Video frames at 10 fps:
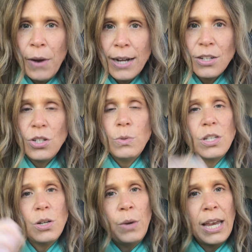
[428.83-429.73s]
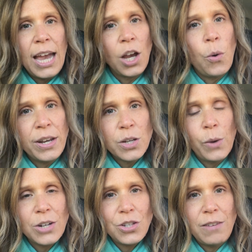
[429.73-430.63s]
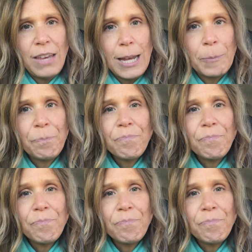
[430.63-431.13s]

practice she was doing and going to watch TV.